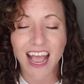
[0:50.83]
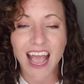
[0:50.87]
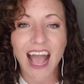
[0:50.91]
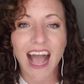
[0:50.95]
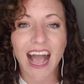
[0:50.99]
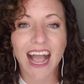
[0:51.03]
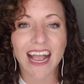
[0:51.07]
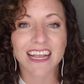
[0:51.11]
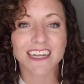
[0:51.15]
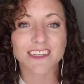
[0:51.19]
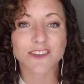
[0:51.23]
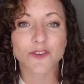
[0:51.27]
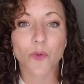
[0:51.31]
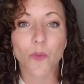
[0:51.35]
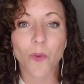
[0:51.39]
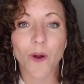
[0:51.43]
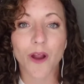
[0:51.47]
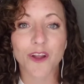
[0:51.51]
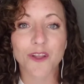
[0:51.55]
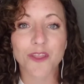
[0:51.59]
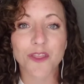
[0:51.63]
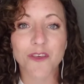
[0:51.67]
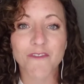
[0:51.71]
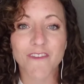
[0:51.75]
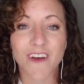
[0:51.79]
I get to
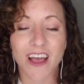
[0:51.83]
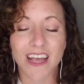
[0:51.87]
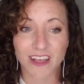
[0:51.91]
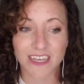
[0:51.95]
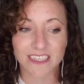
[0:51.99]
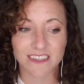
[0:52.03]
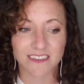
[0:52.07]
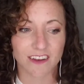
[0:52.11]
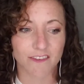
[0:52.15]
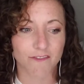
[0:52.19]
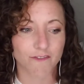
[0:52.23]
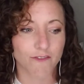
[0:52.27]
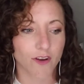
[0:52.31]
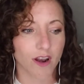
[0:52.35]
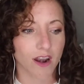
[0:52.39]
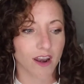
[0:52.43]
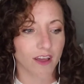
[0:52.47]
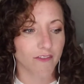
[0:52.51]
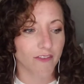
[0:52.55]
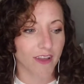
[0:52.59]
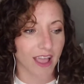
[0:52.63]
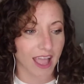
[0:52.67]
wear the vest in front of